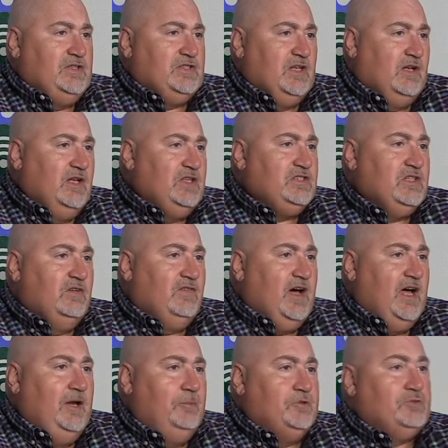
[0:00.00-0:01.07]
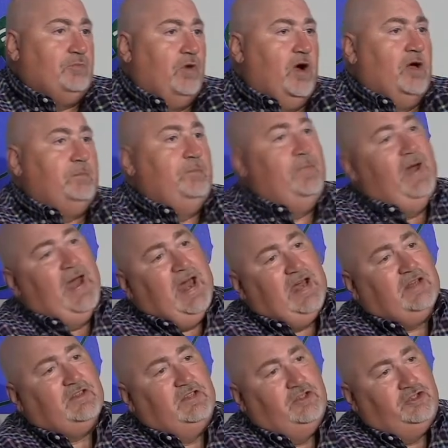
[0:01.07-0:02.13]
the list of items brought
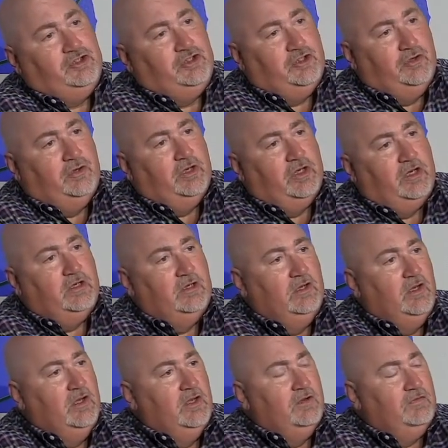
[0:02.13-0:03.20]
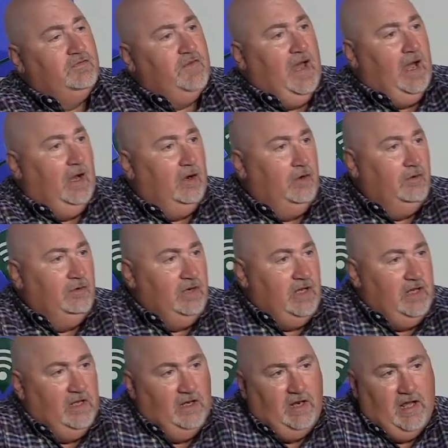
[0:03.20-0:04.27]
back to Judah, found
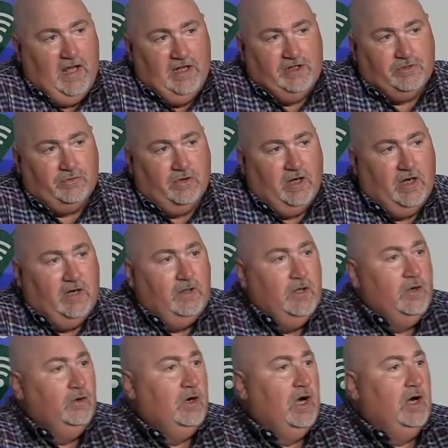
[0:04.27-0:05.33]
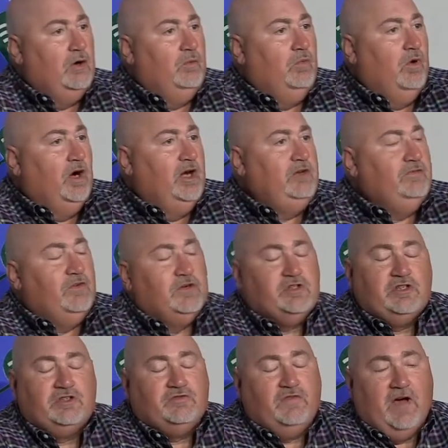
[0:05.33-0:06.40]
in Ezra uh, 1,
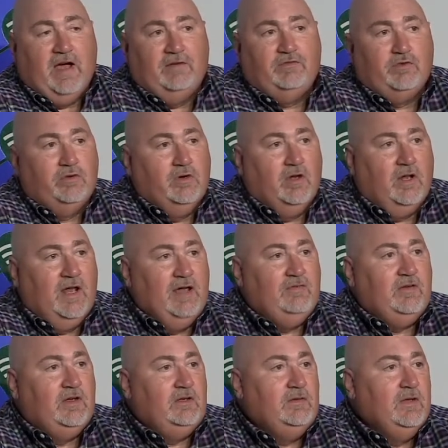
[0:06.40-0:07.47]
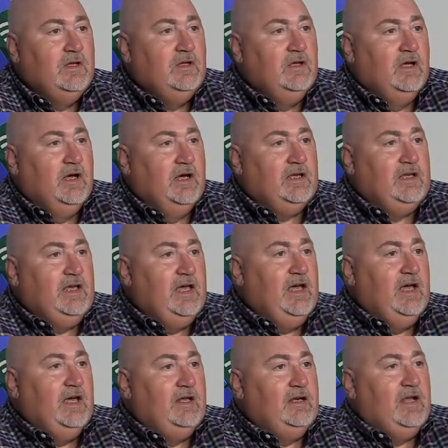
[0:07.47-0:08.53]
verses 5 through 11,
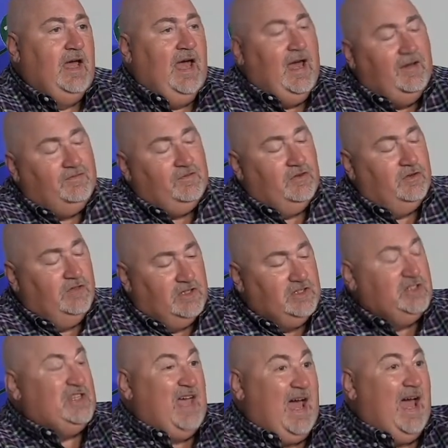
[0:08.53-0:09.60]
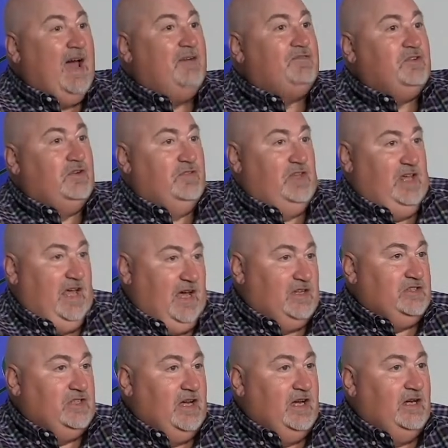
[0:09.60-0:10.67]
again, after this is after the
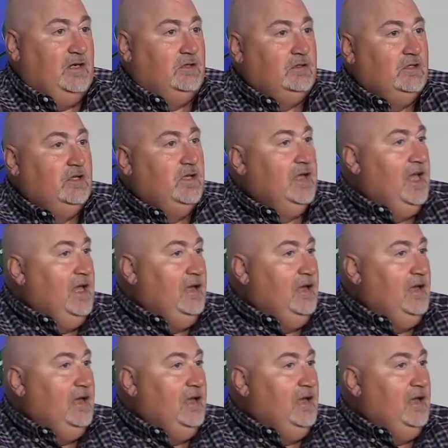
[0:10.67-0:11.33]
exile, it